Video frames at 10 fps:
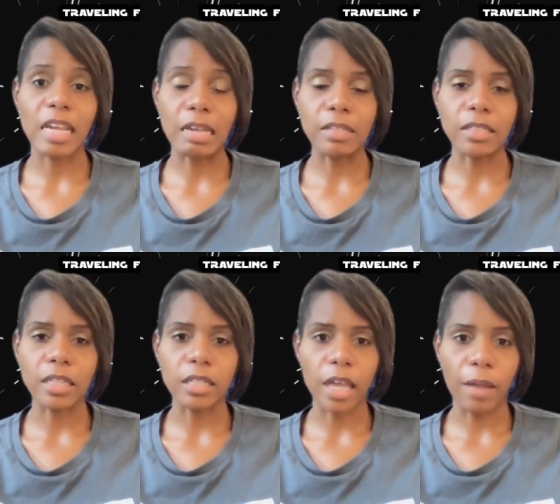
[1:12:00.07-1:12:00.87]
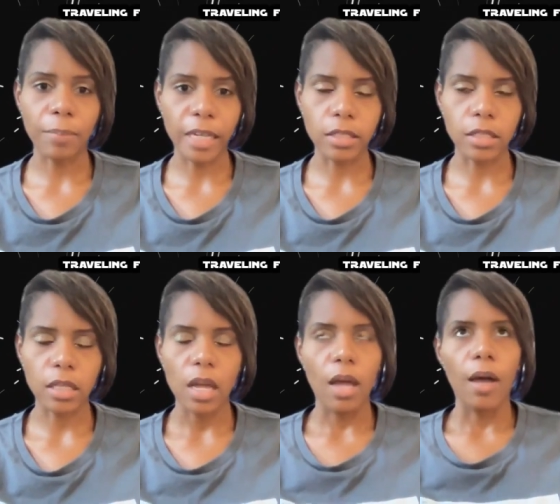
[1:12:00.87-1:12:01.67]
things in that place.
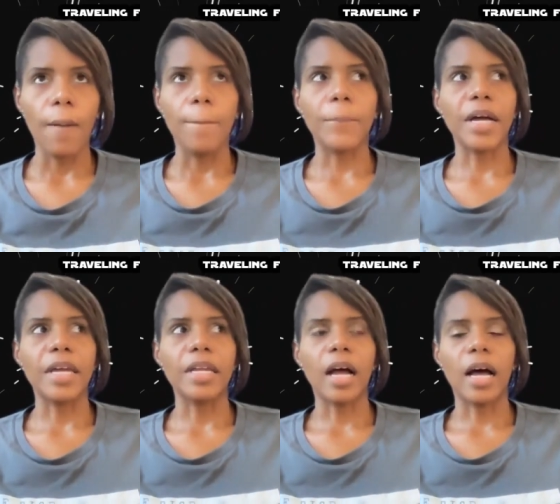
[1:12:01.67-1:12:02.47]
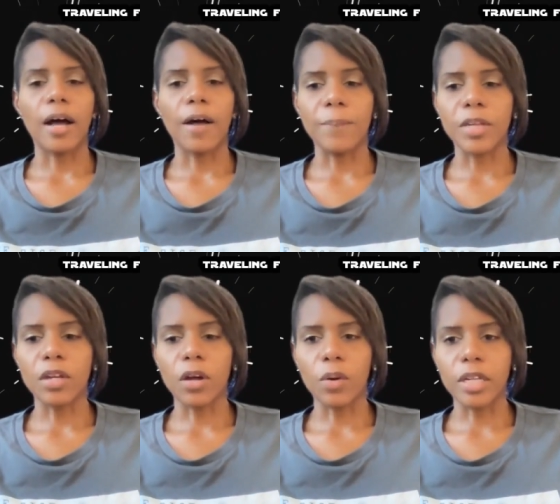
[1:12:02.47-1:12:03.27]
But
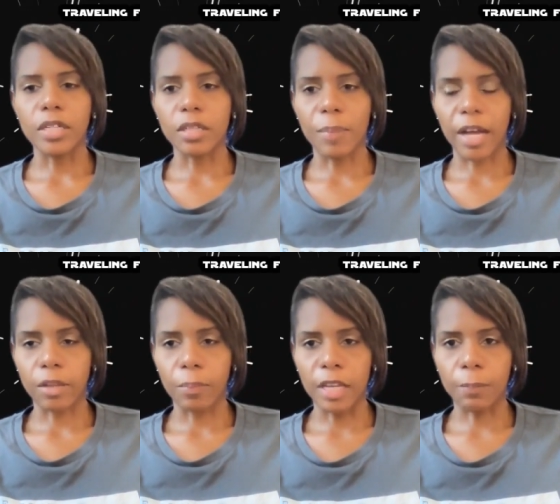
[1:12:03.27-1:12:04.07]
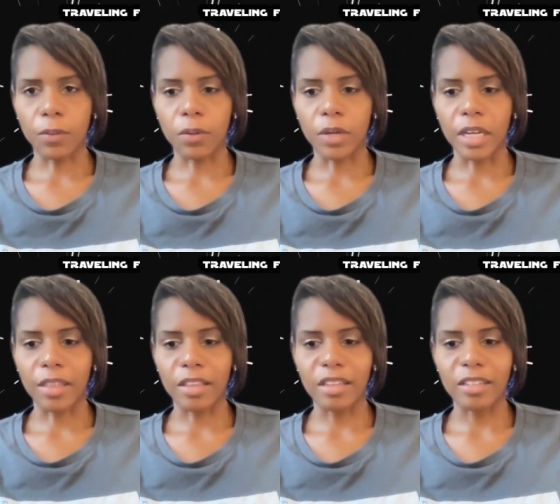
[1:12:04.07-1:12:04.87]
it is about the people. And I
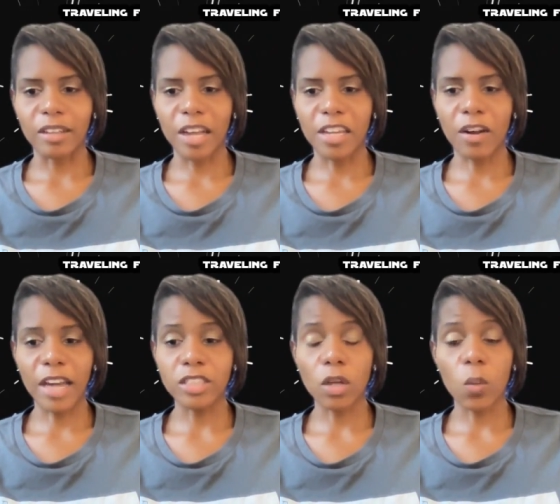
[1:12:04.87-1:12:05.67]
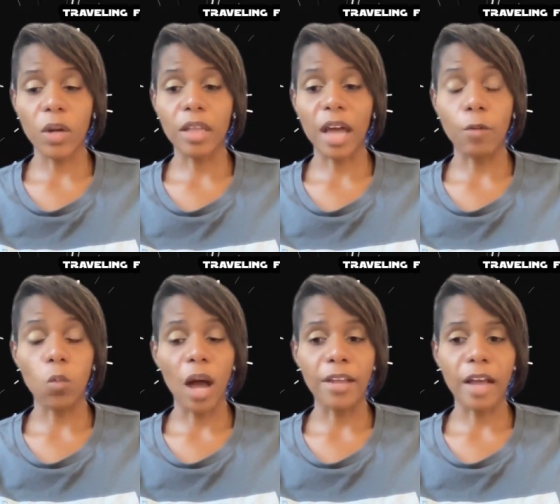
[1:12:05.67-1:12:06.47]
think I just don't want to.
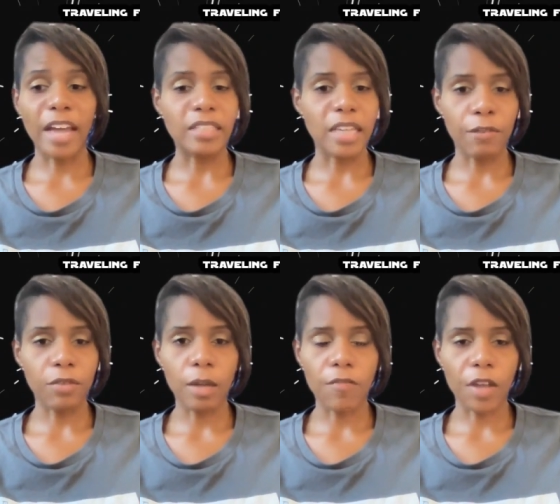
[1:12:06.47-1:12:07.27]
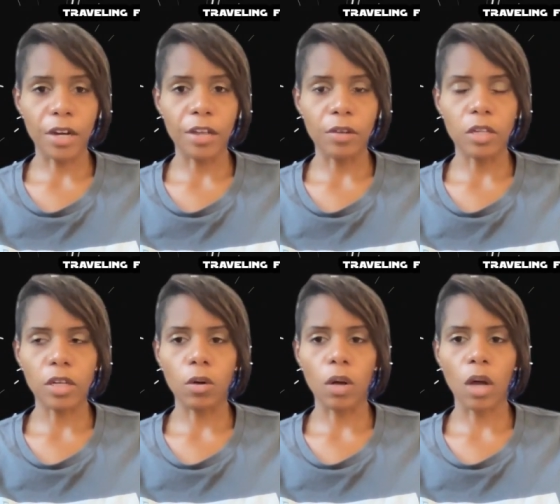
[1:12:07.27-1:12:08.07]
I definitely am very
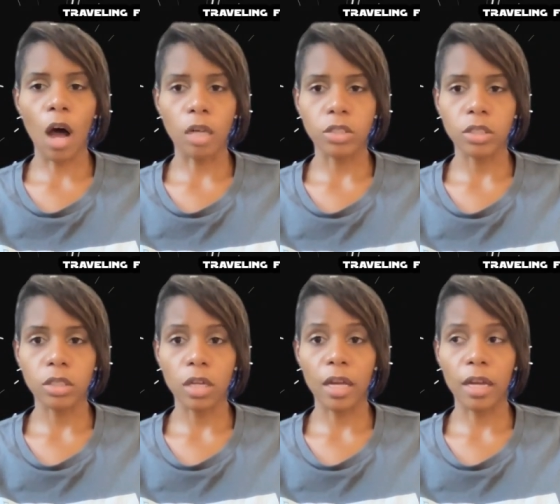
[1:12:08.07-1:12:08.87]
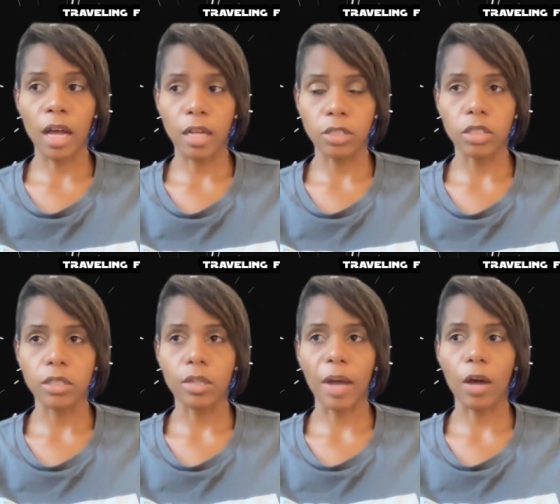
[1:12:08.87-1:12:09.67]

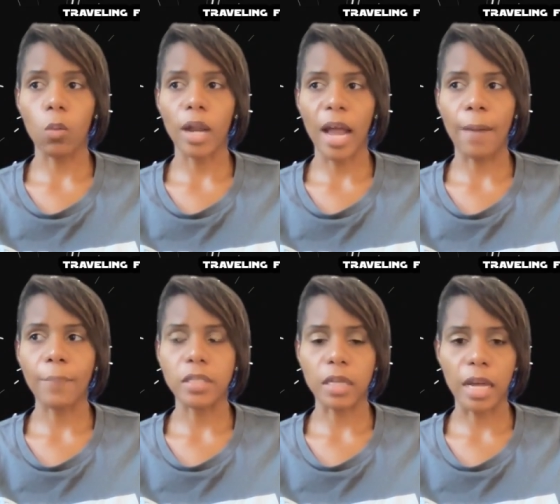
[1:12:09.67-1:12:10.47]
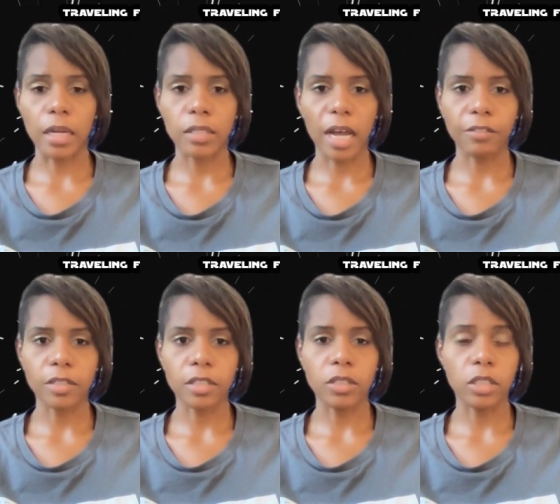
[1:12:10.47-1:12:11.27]
conscious about what happens next after
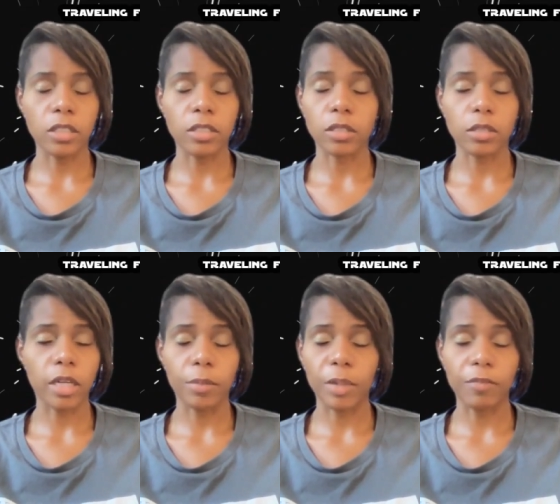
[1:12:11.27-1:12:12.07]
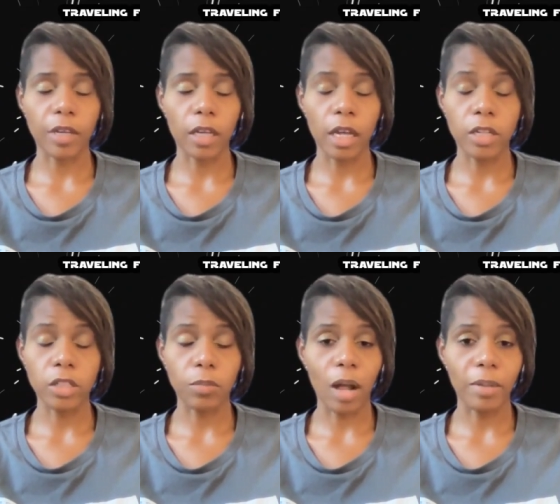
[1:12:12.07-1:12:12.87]
this. Gina's is going to take a big
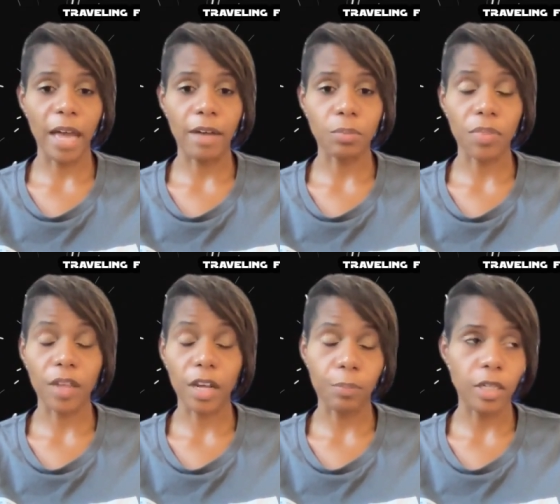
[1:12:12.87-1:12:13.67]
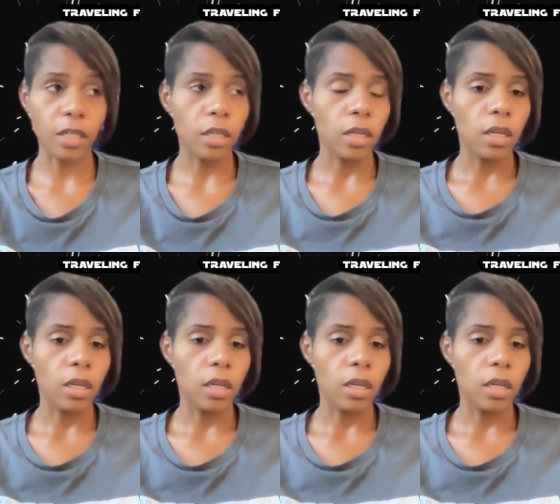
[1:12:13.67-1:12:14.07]
vacation and probably have some therapy